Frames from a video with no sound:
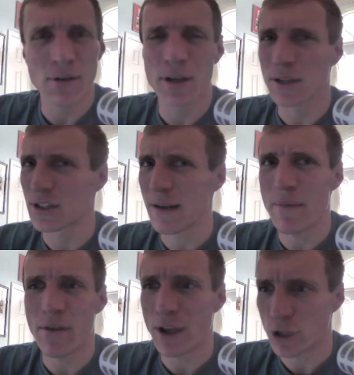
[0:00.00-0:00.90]
a team
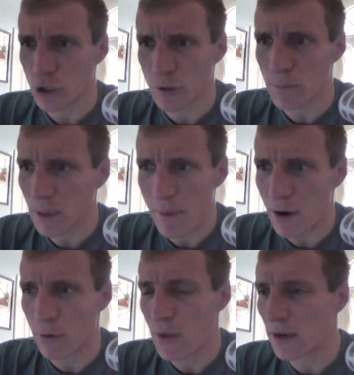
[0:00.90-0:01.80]
that they should be
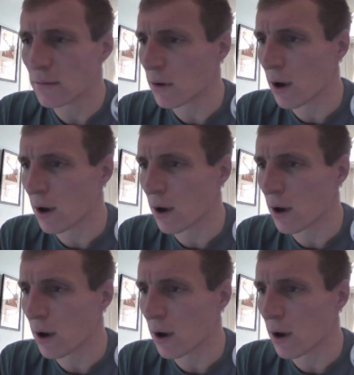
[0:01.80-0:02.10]
better than,